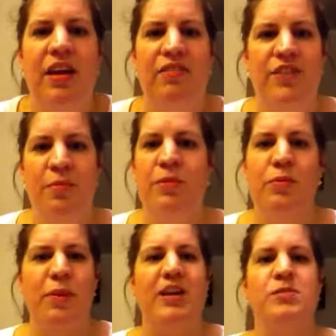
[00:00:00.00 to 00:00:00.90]
If
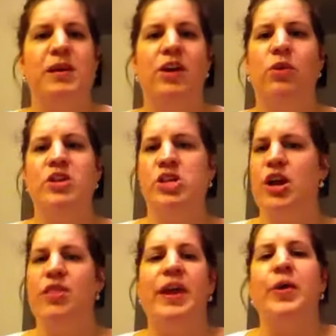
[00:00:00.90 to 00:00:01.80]
someone mails me a
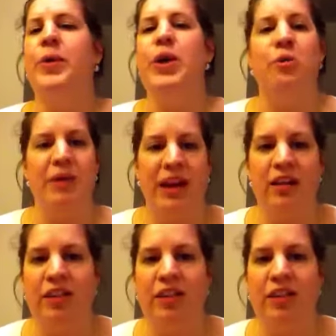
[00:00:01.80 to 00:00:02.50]
questionnaire, they don't know me.